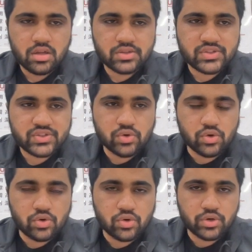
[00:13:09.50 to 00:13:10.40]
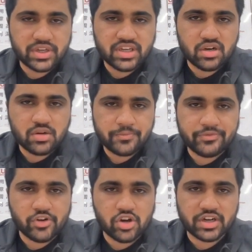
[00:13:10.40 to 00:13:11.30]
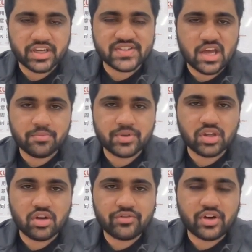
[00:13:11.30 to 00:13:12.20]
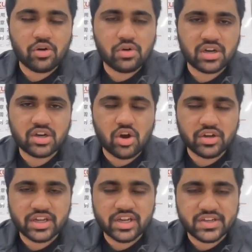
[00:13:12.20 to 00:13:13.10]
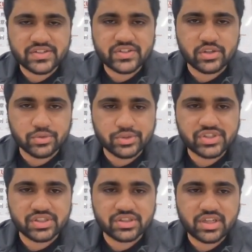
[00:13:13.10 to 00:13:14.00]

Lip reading: So here, for example of how our Cog AI solution